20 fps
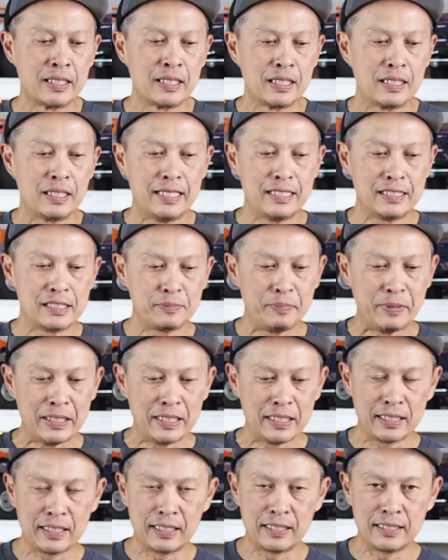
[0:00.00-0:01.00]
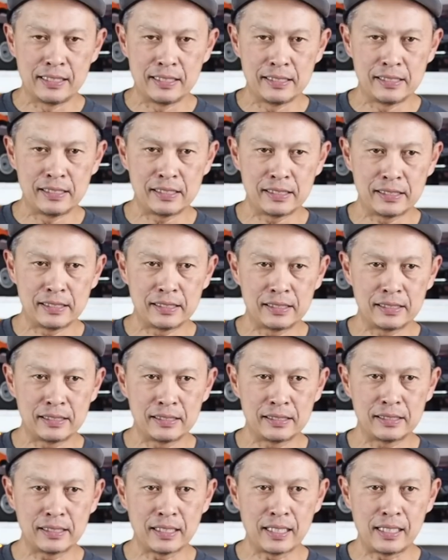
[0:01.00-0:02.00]
It's
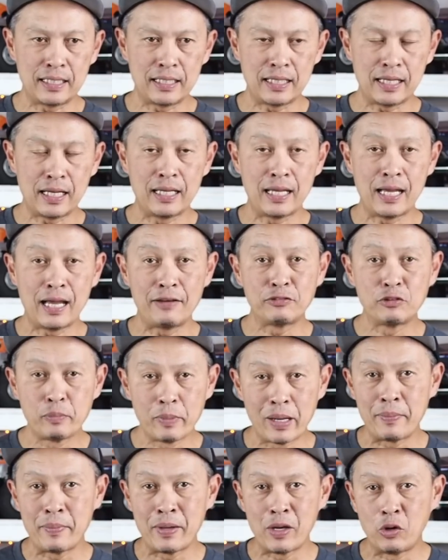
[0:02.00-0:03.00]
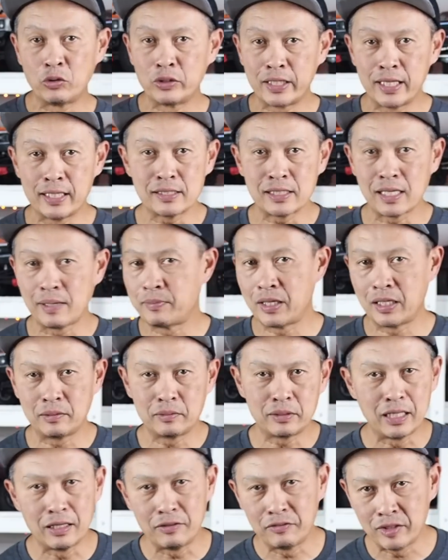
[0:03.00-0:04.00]
because uh, I have to buy my own kits. I'm
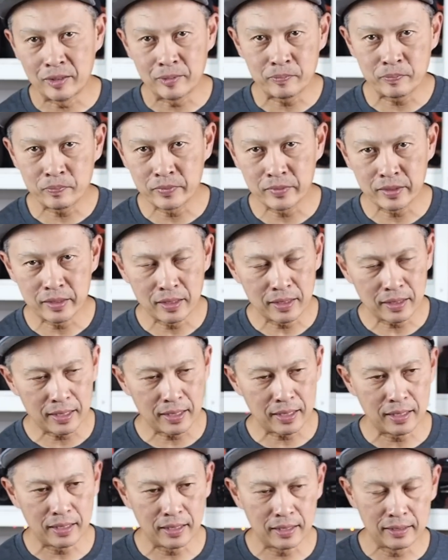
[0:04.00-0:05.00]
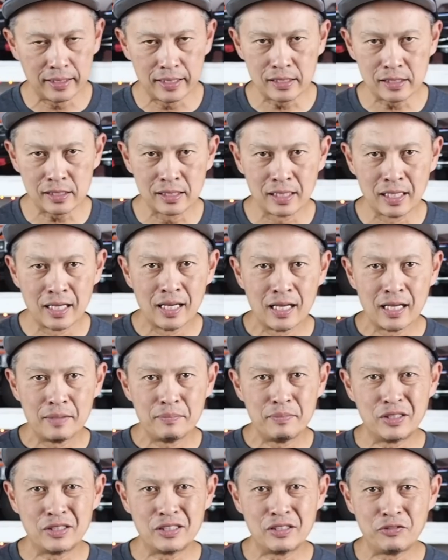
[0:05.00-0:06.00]
not given uh, this
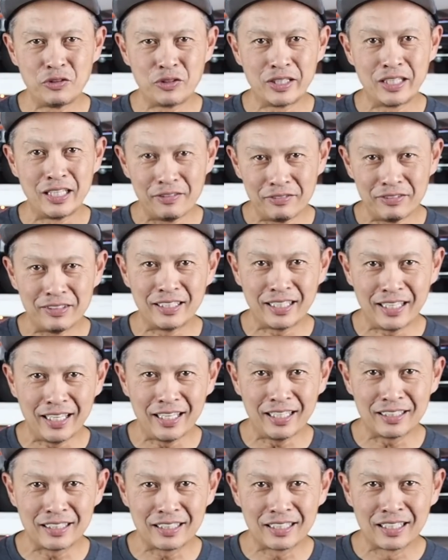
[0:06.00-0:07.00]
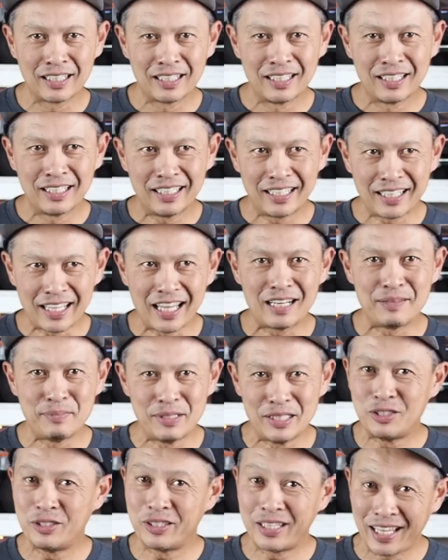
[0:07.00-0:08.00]
because if you're given the kit, it kind of
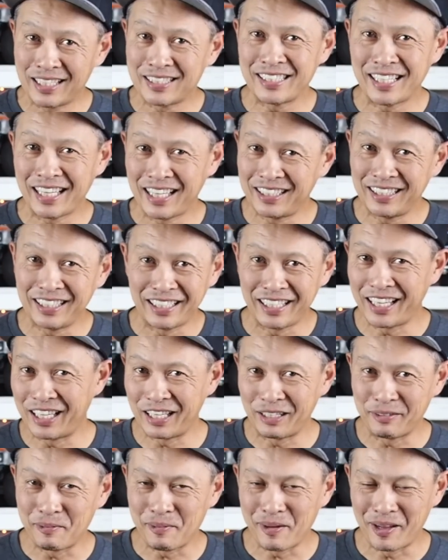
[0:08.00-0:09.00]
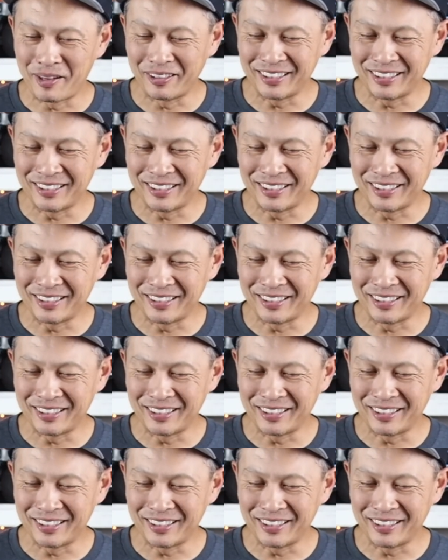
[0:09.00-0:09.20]
means you can't say anything negative about it.